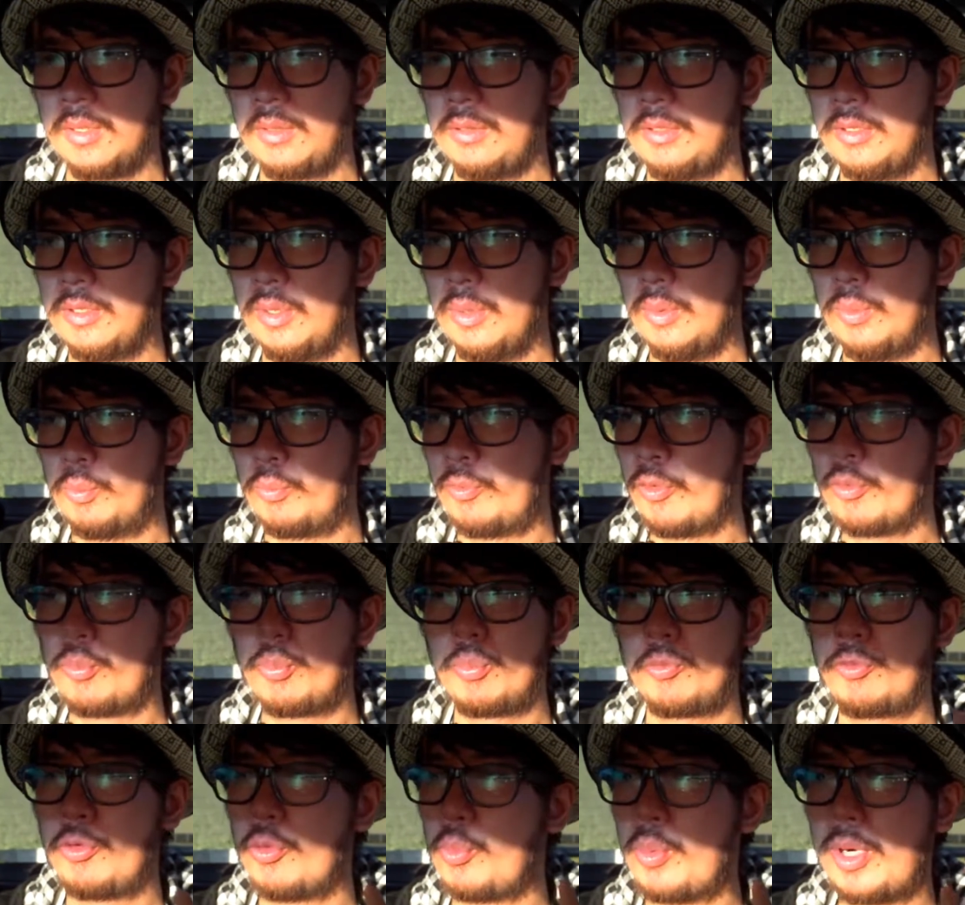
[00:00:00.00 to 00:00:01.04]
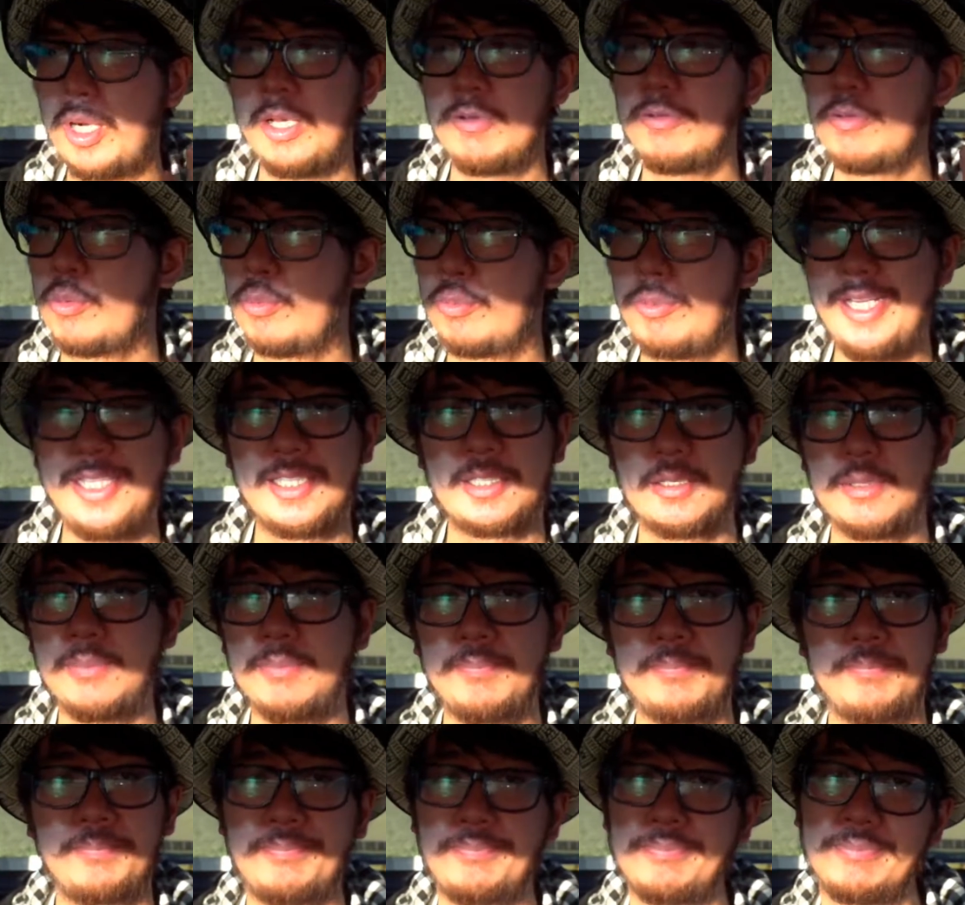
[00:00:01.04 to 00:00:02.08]
You know, for whatever
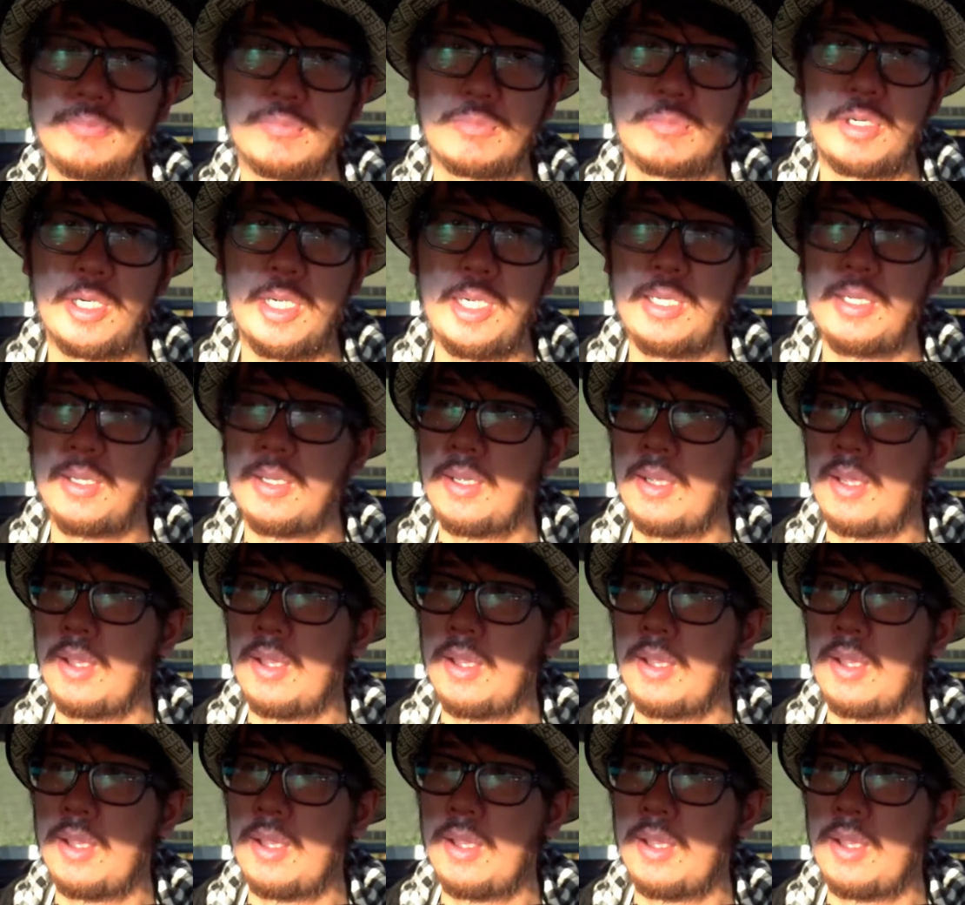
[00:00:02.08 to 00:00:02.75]
reason, right?